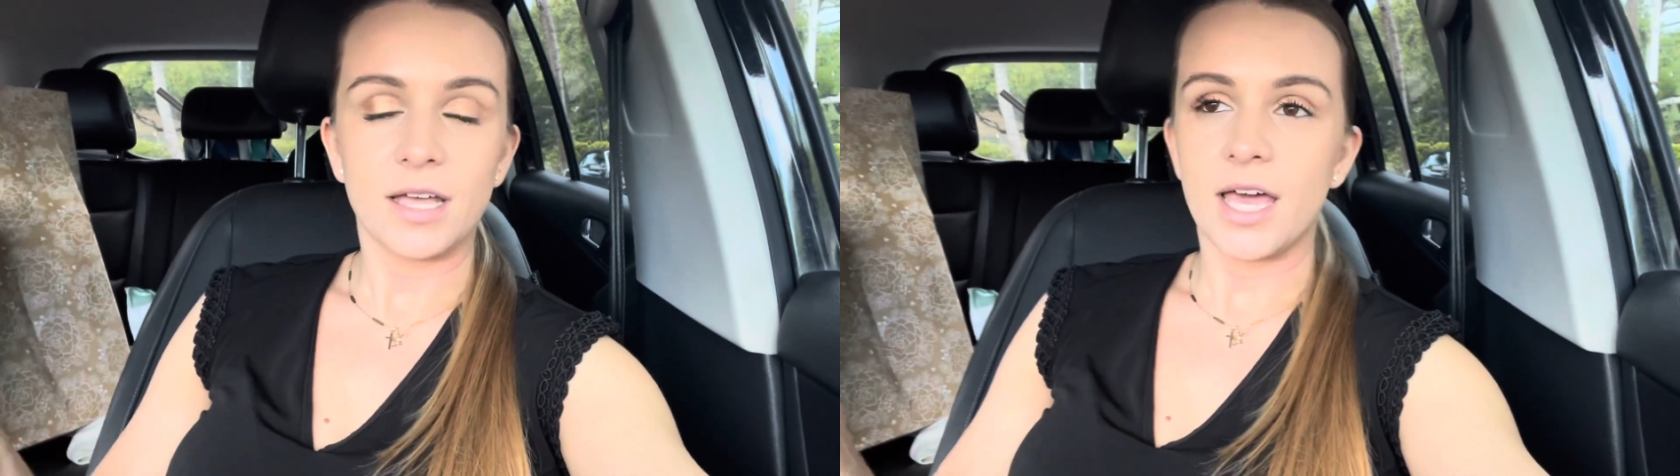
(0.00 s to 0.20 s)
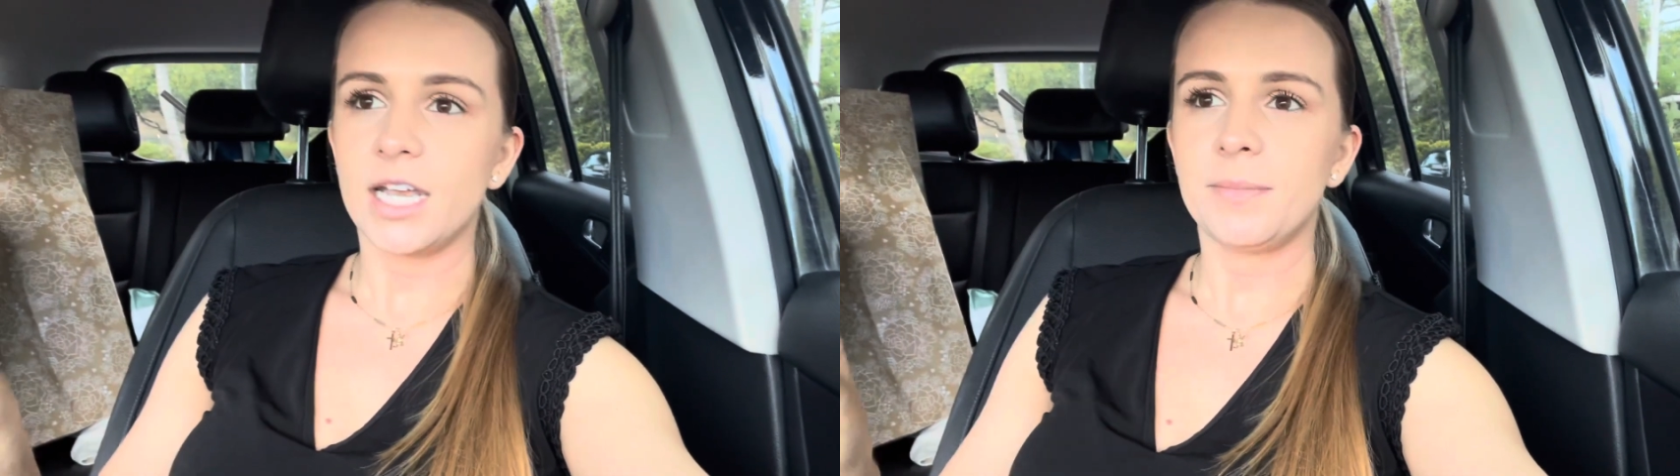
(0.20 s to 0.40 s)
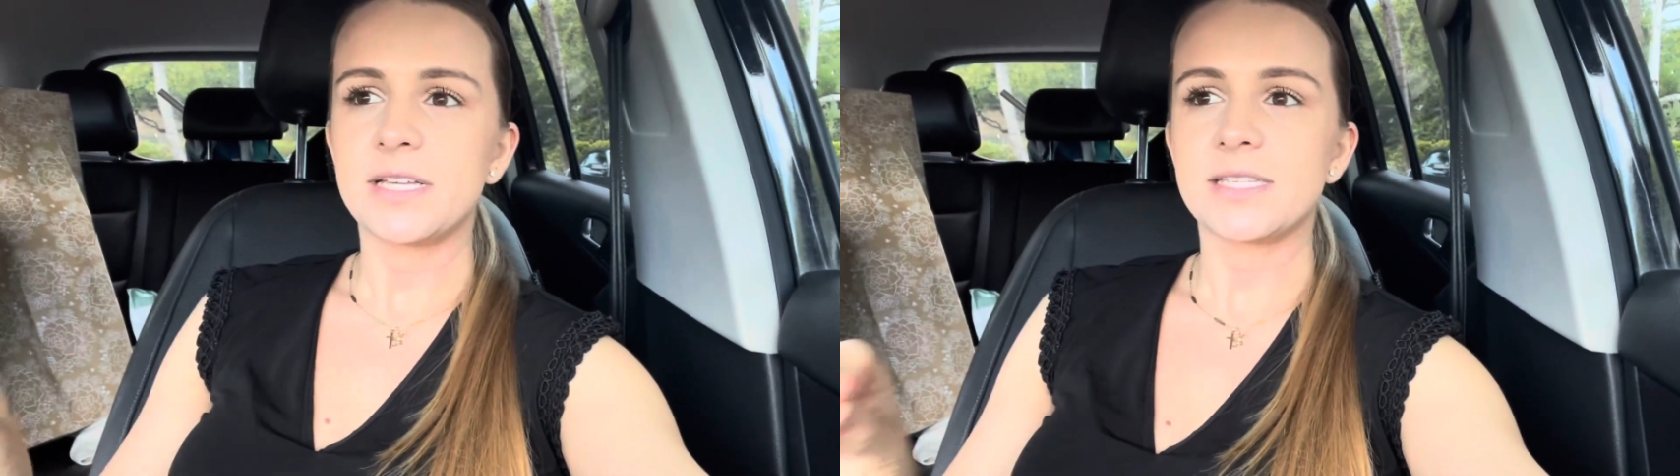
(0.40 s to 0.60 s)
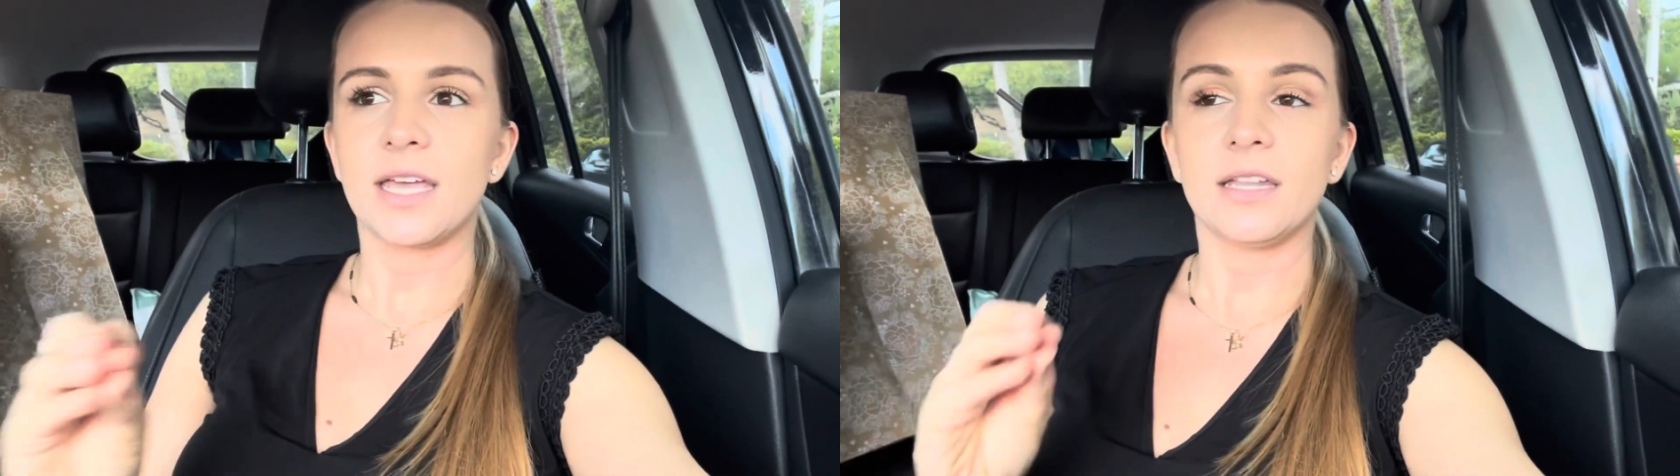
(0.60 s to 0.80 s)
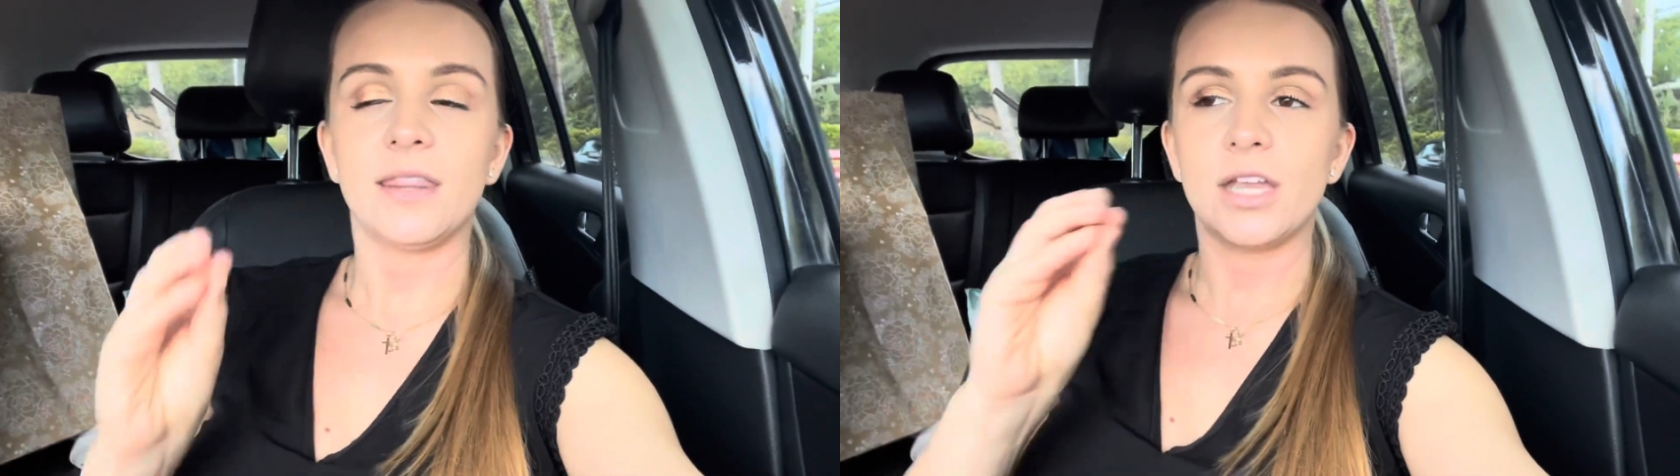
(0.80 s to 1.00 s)
and I'm not
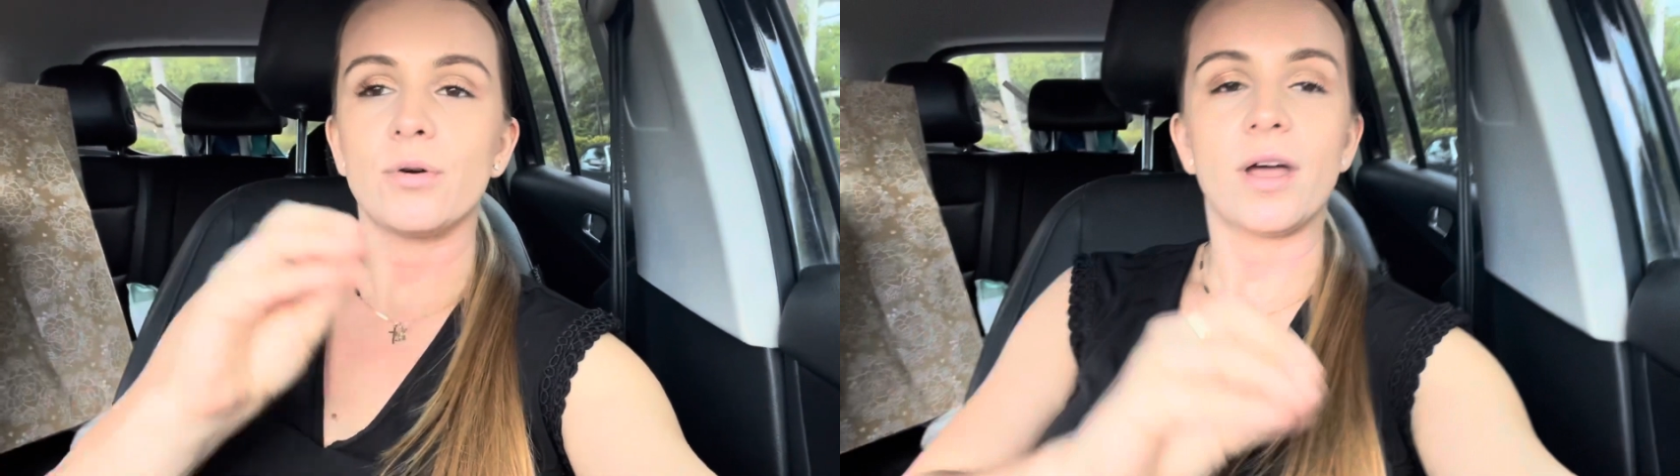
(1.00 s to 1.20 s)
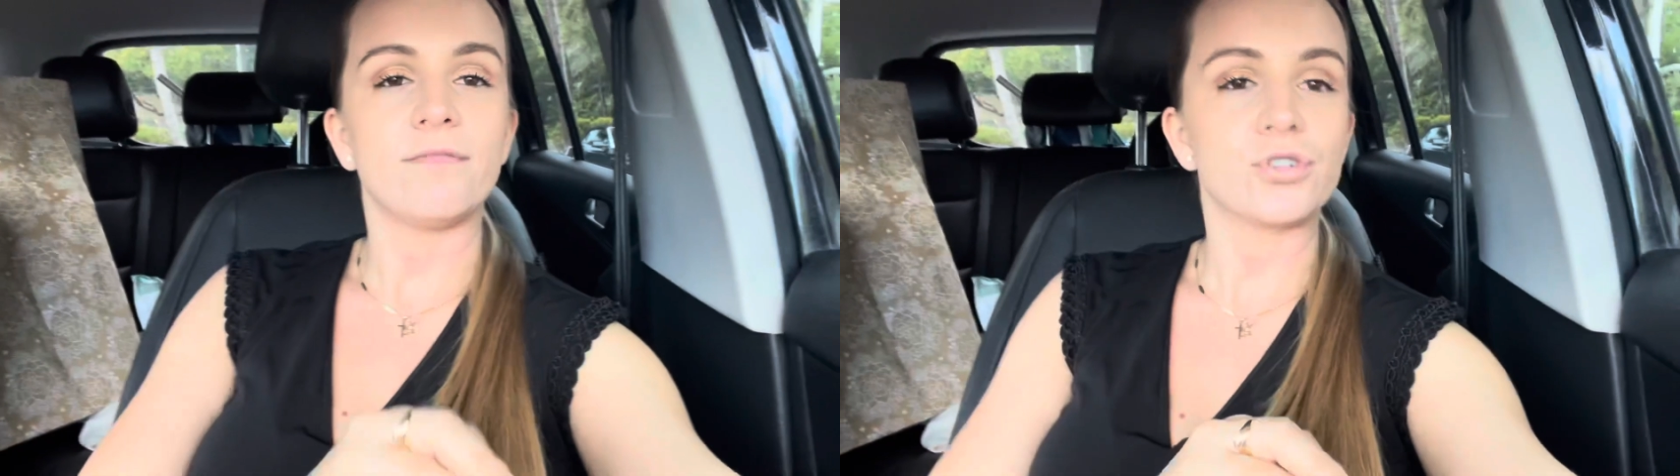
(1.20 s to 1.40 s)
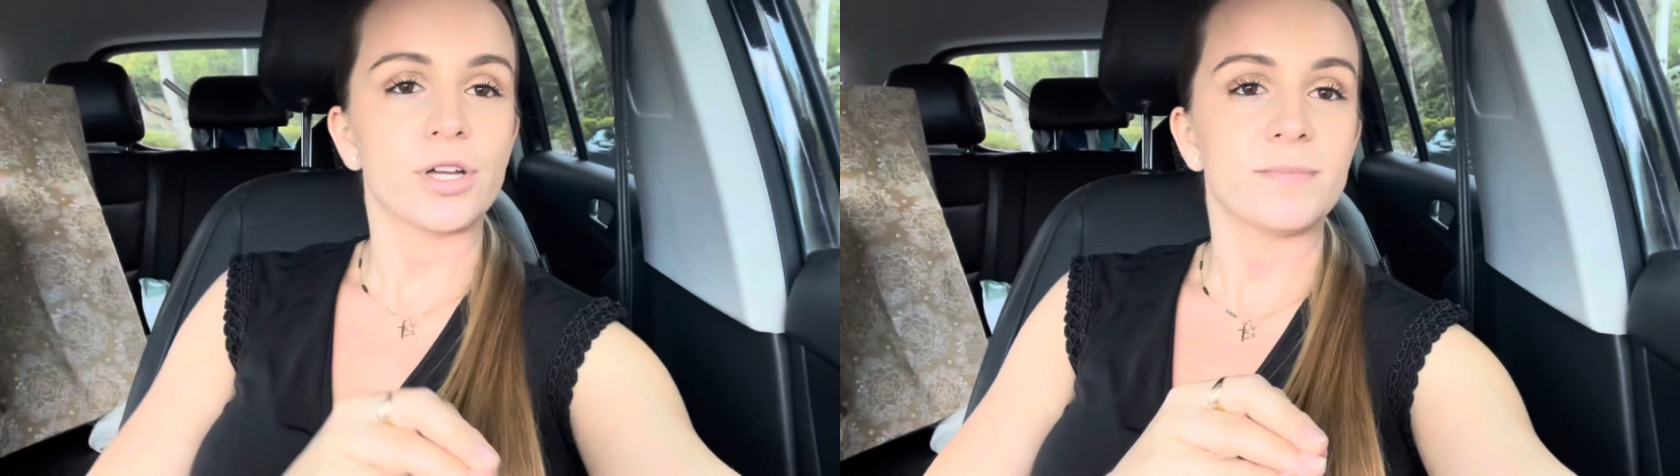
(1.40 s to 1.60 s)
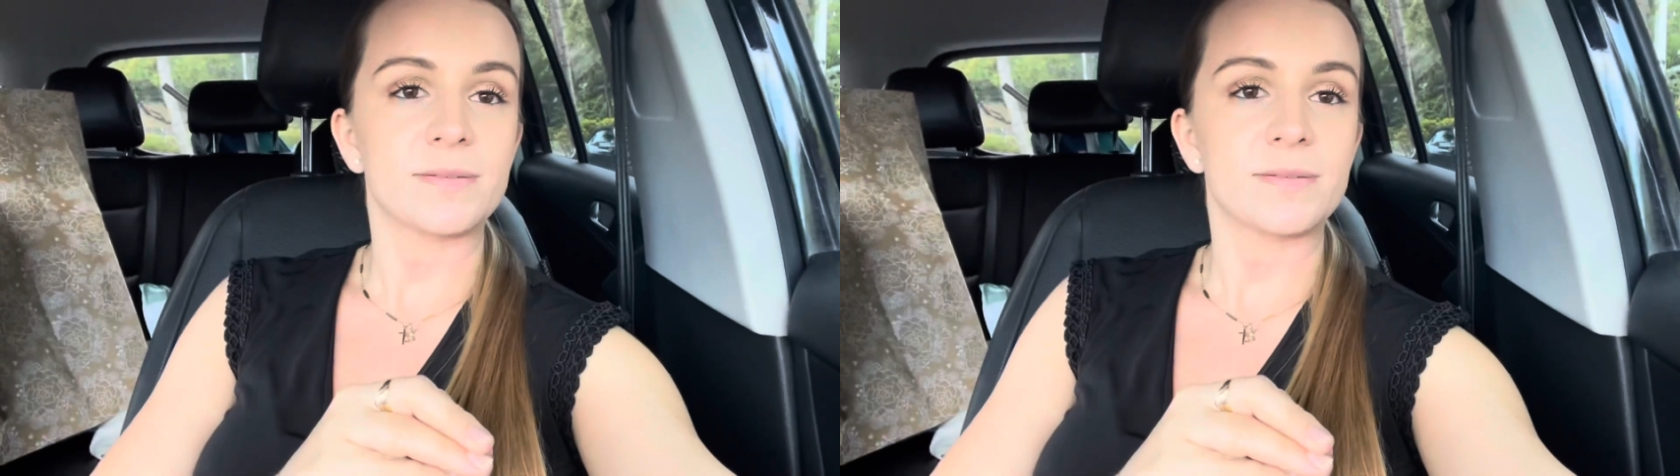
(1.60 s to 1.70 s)
saying they don't have dreams,